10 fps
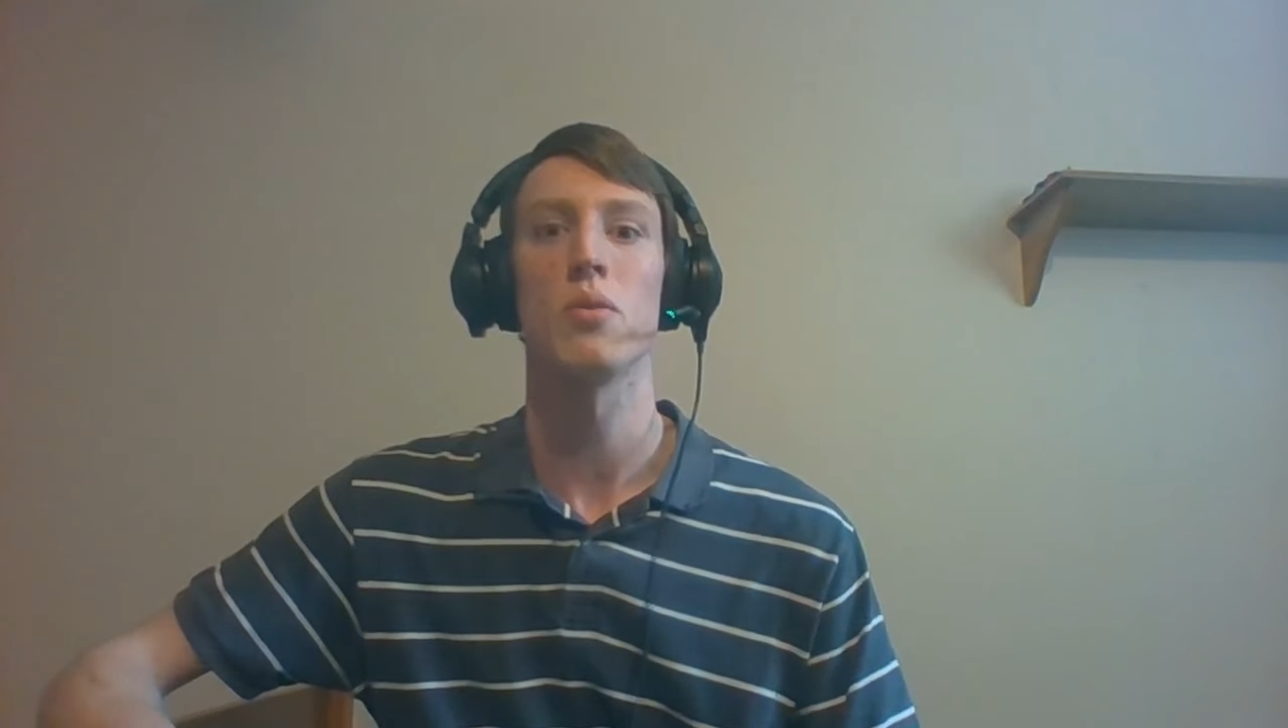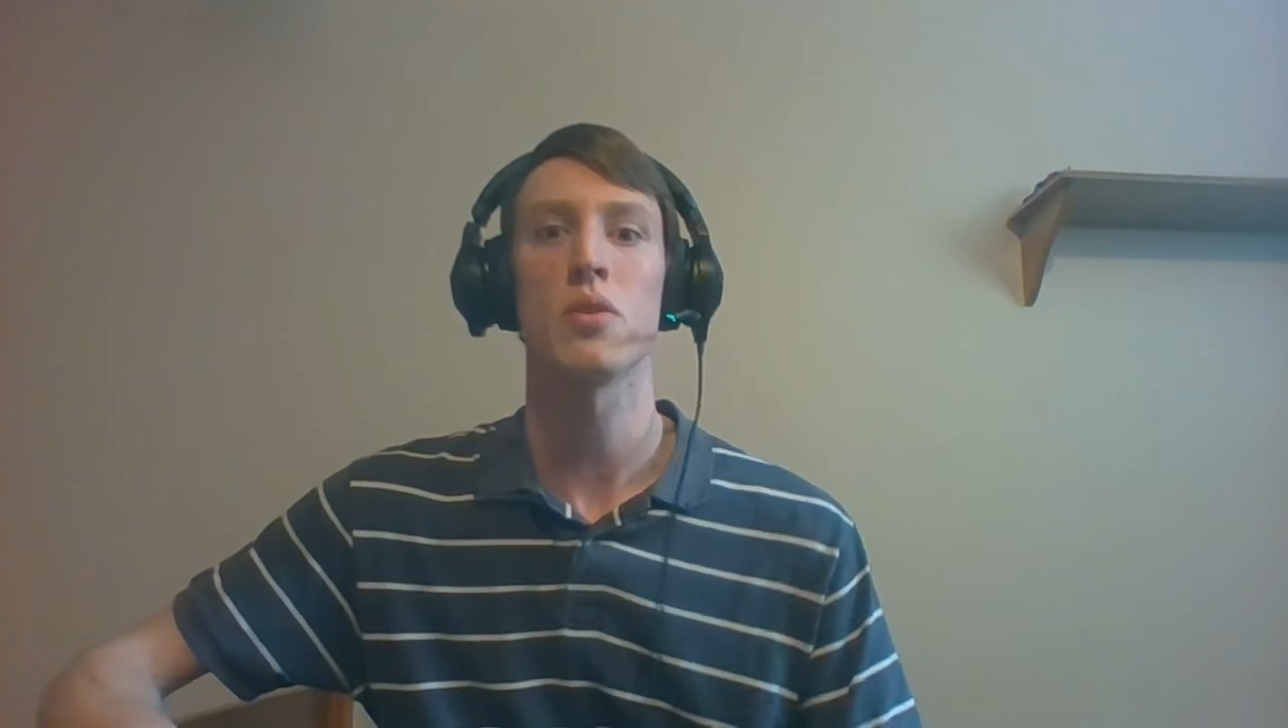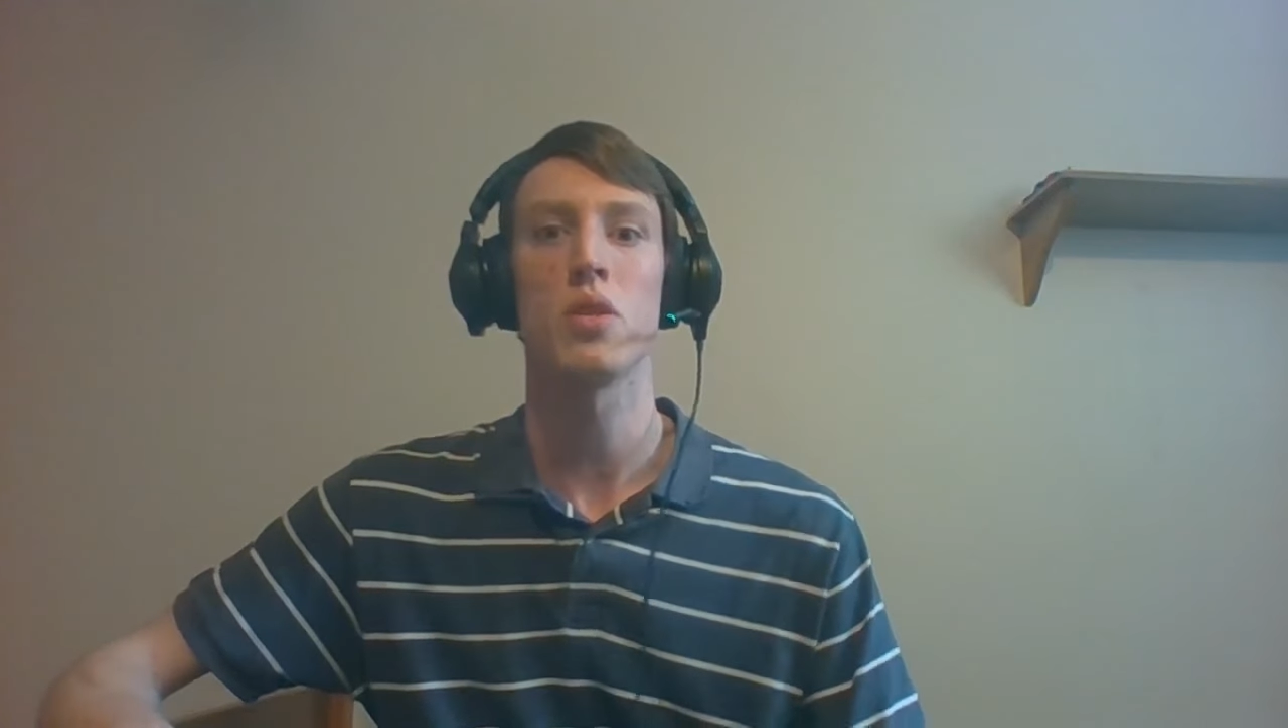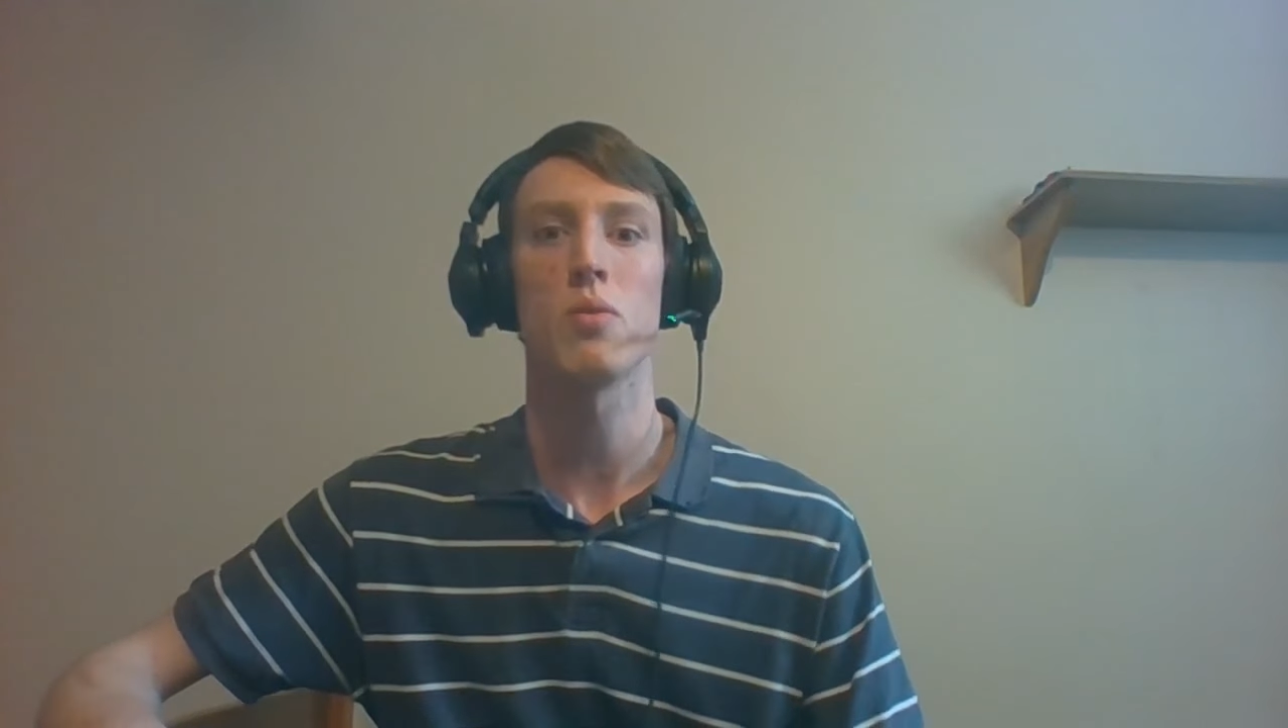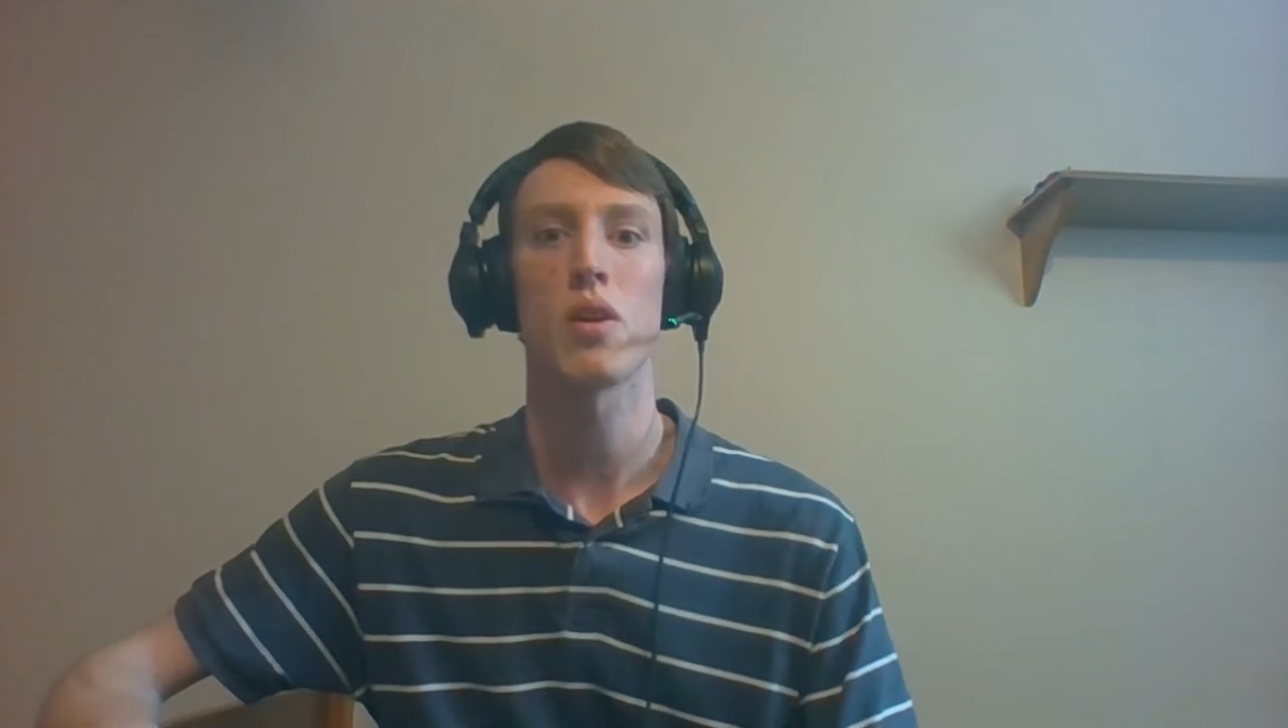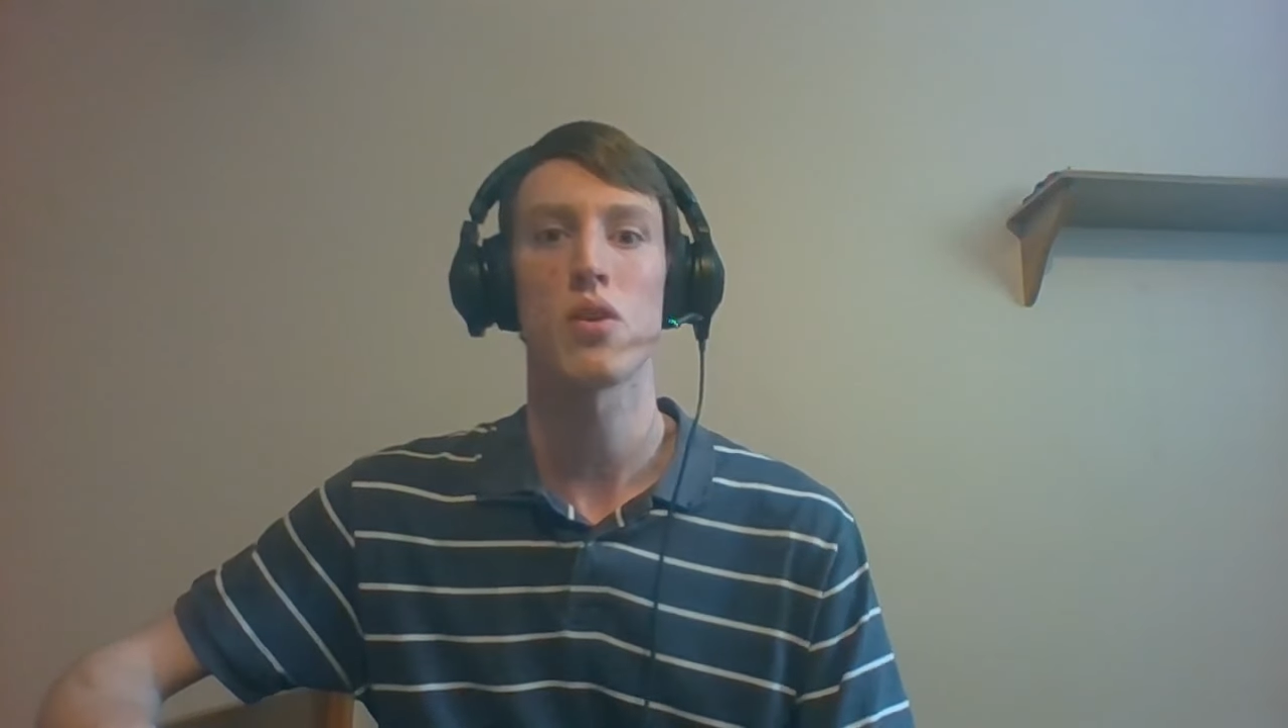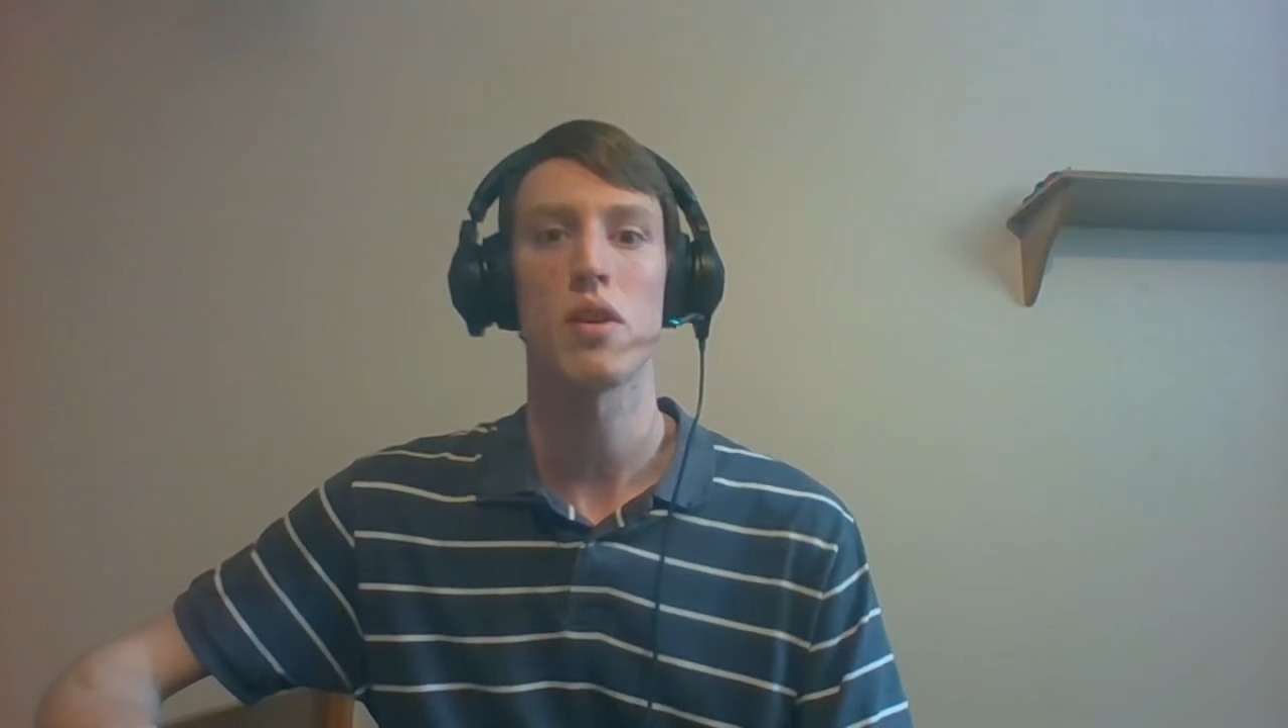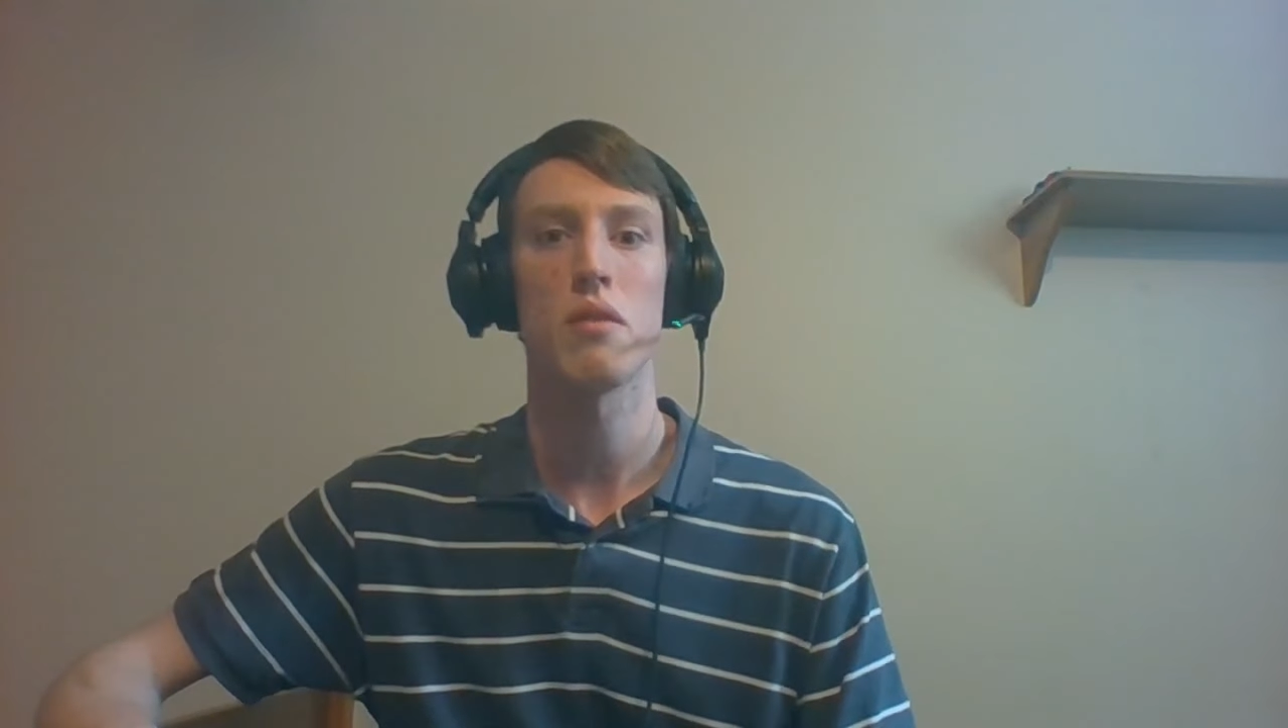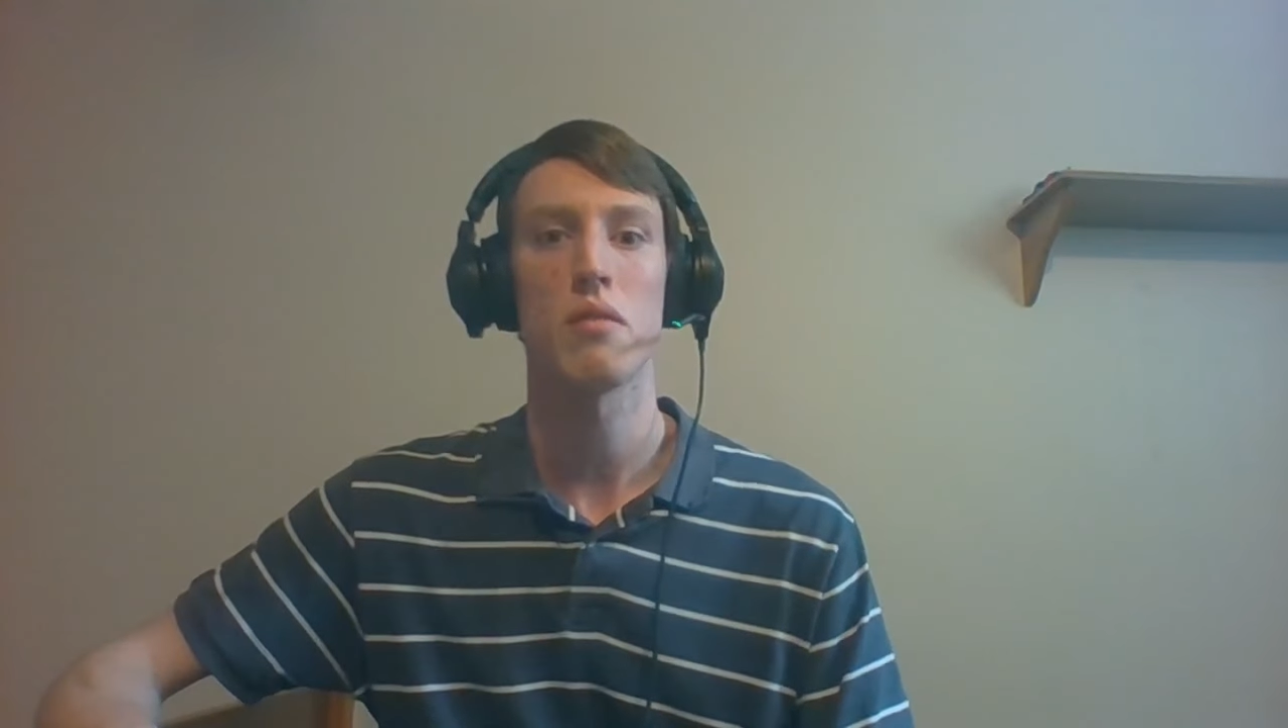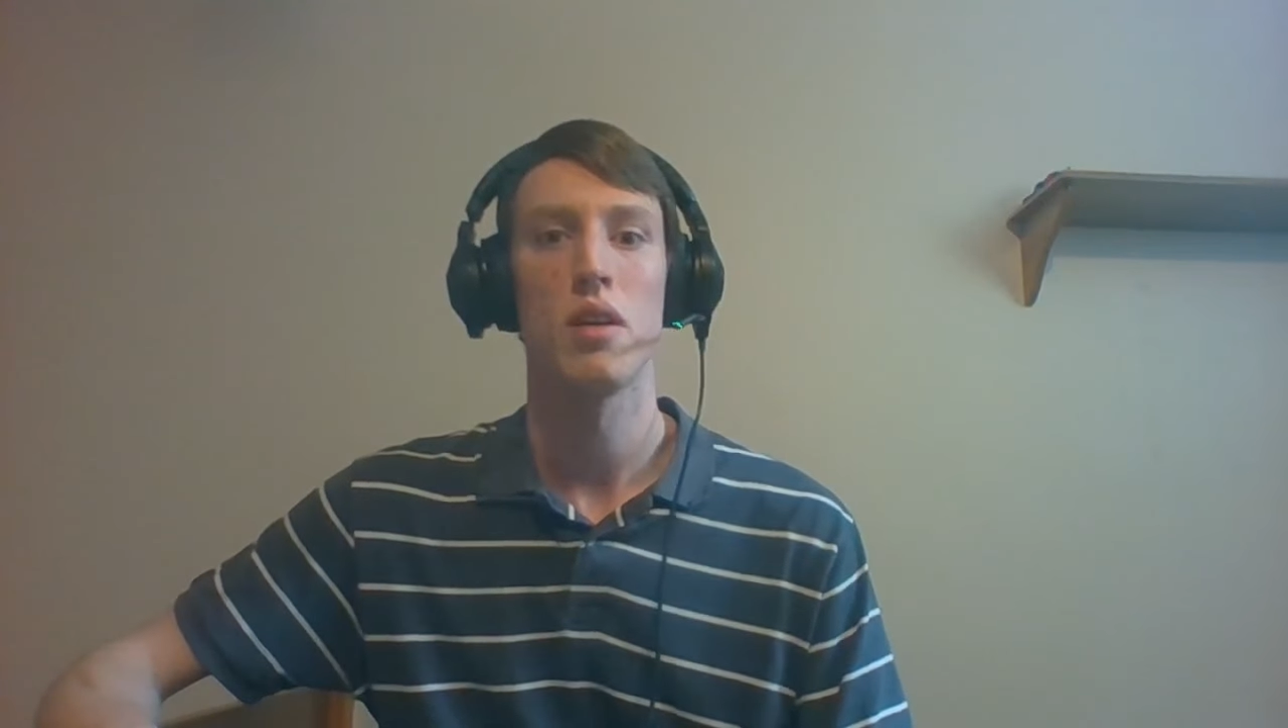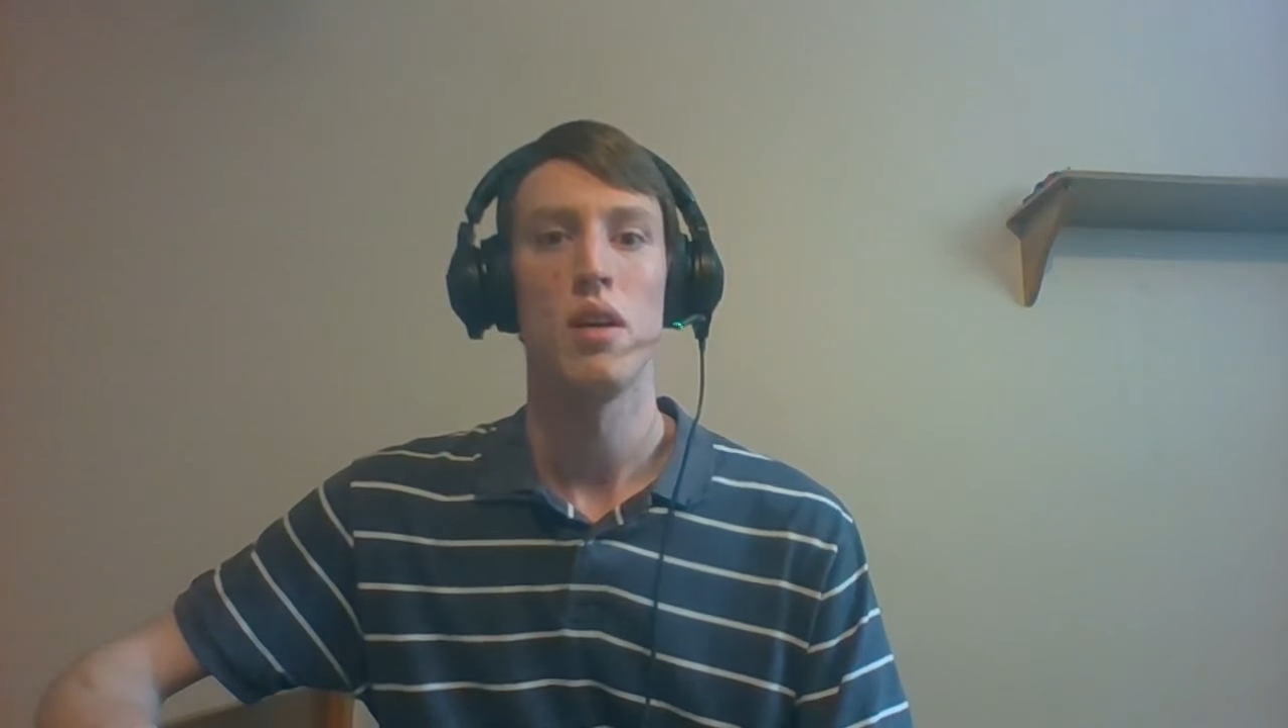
situation out.